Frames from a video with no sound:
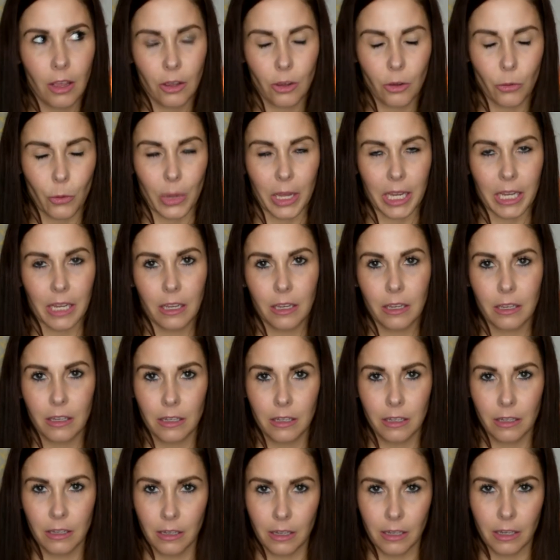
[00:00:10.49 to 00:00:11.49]
quick
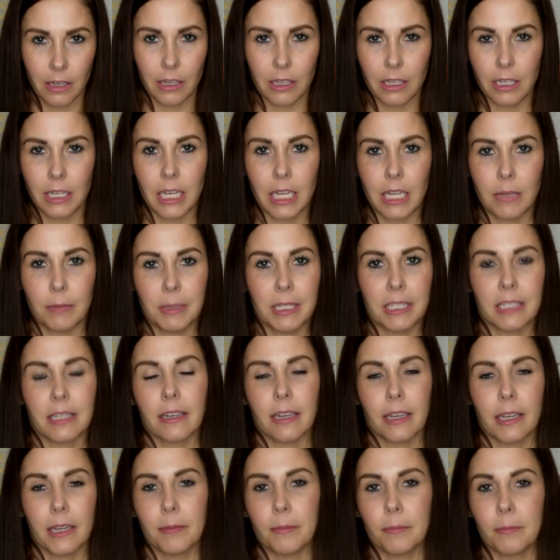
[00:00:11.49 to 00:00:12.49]
in Amy
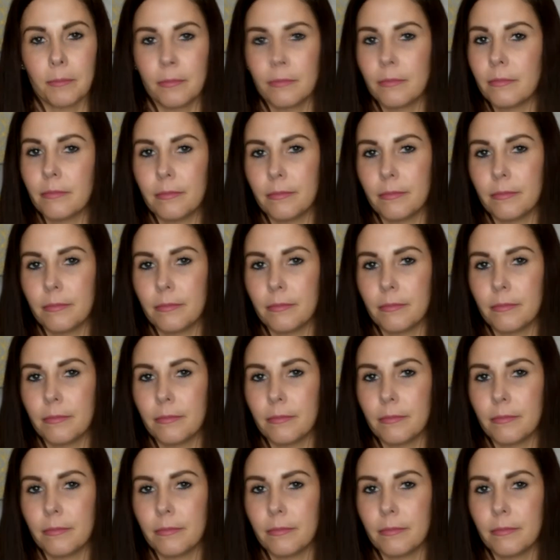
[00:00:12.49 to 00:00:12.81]
time